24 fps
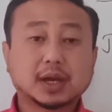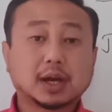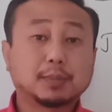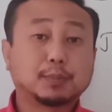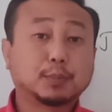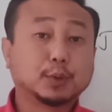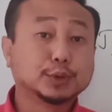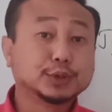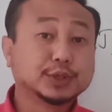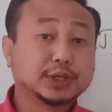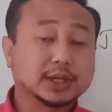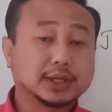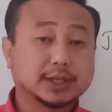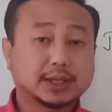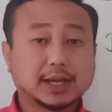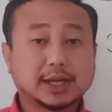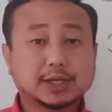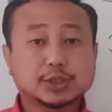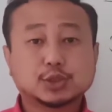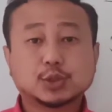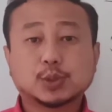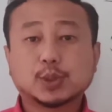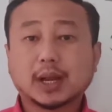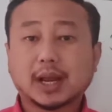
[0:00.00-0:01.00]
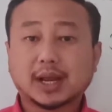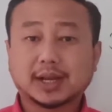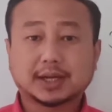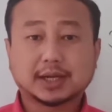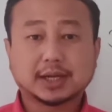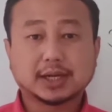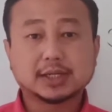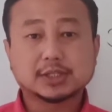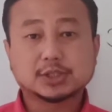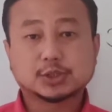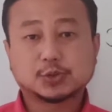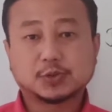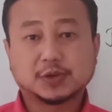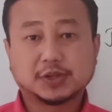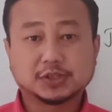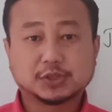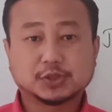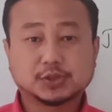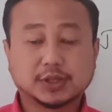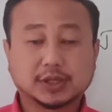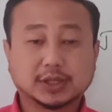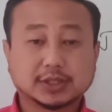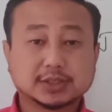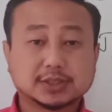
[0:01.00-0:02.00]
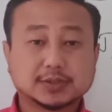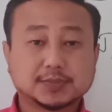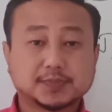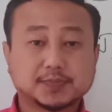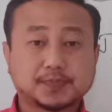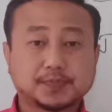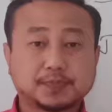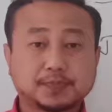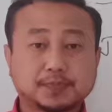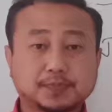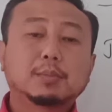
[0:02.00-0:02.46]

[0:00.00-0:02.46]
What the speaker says: upon their nature and characteristics.